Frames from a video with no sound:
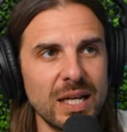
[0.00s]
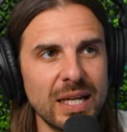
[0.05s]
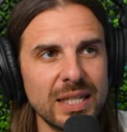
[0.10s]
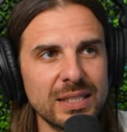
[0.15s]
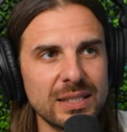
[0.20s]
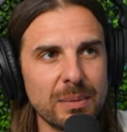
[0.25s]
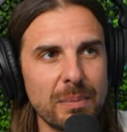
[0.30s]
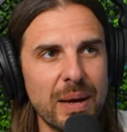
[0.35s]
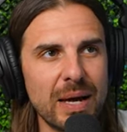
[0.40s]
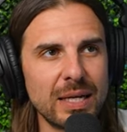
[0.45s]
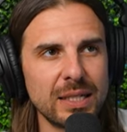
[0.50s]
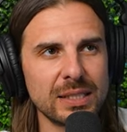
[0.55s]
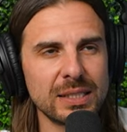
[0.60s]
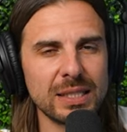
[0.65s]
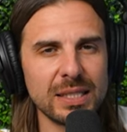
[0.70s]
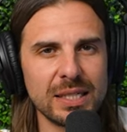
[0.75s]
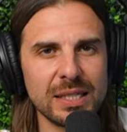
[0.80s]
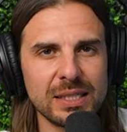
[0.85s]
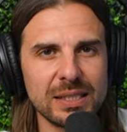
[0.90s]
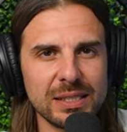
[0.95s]
It's a
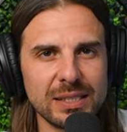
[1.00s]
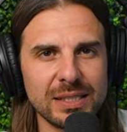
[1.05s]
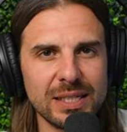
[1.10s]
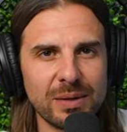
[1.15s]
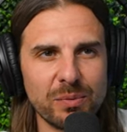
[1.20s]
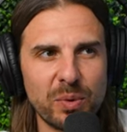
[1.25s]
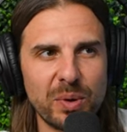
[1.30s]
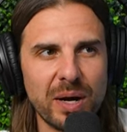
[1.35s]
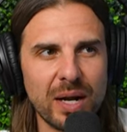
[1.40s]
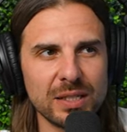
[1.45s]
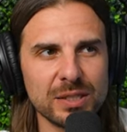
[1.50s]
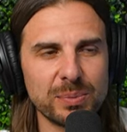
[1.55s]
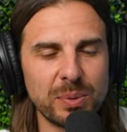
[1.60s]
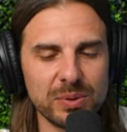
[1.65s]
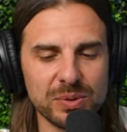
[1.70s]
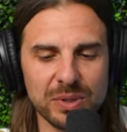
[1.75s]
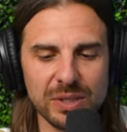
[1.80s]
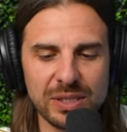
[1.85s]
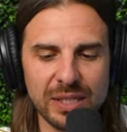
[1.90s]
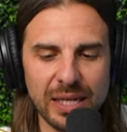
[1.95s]
medicine, and we're not
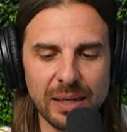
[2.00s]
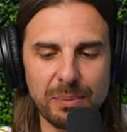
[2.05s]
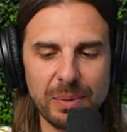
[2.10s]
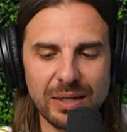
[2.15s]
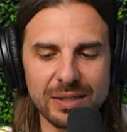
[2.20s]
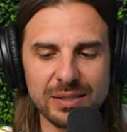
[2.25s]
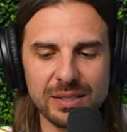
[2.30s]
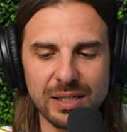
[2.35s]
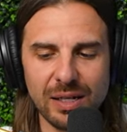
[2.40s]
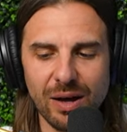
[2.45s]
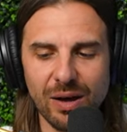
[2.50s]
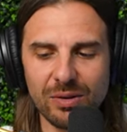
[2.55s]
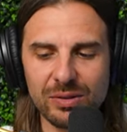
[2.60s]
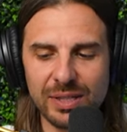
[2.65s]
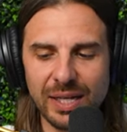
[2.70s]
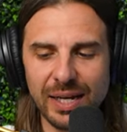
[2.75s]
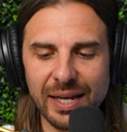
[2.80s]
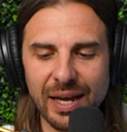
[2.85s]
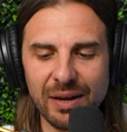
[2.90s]
supposed to take medicine all day,